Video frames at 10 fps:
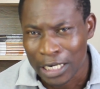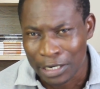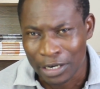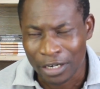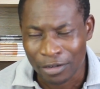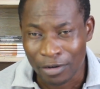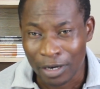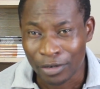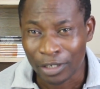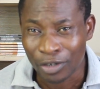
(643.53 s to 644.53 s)

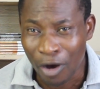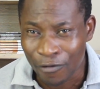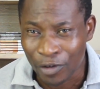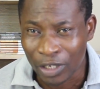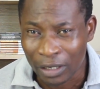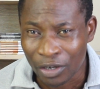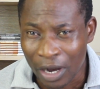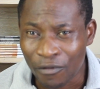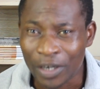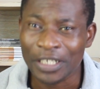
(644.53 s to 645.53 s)
You are tough. You
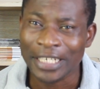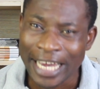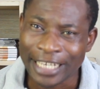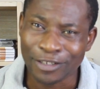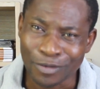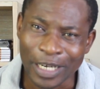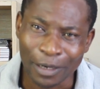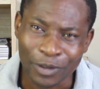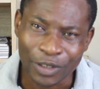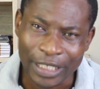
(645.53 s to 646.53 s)
have what it takes to
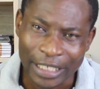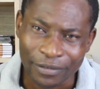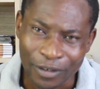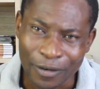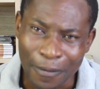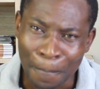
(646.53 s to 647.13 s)
become successful.